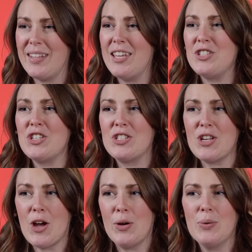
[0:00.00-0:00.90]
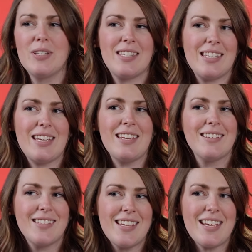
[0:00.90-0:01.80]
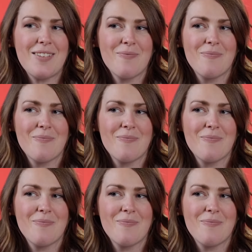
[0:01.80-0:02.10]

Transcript: It's just O C T.